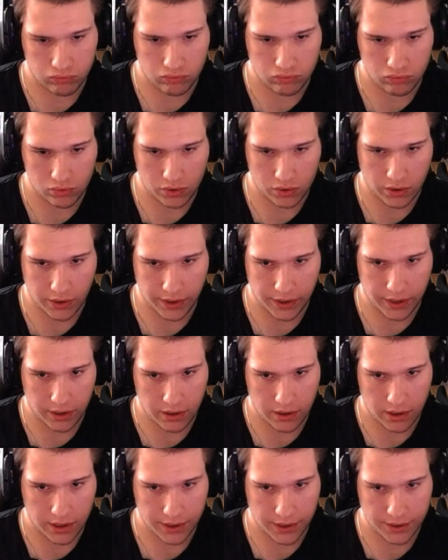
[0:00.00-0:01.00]
Drawing
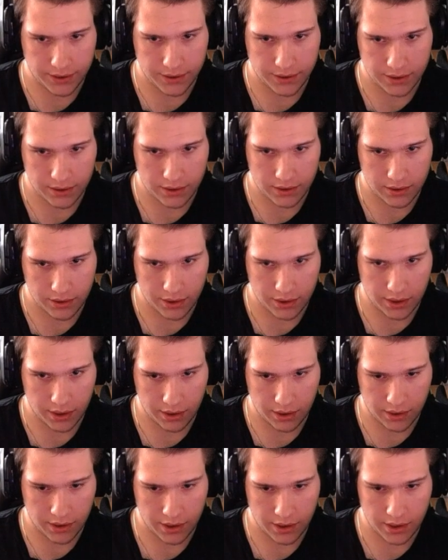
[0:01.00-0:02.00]
cards is gonna
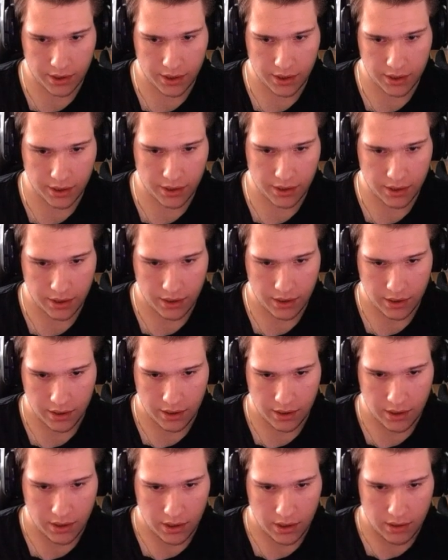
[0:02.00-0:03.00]
hurt,
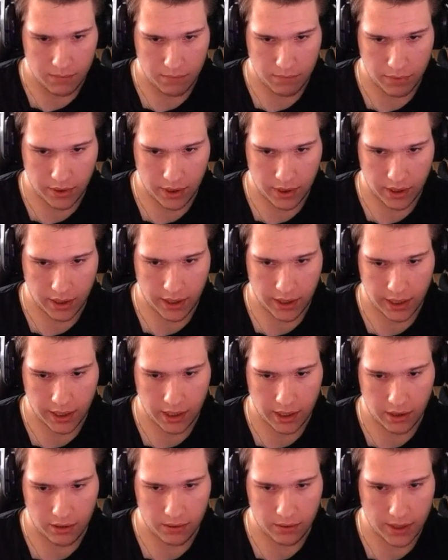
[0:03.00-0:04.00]
but I
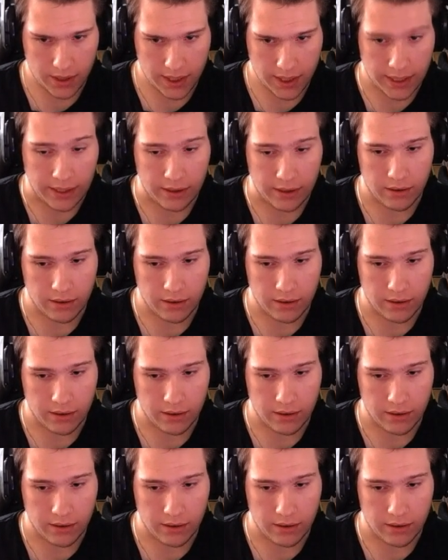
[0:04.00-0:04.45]
can do that.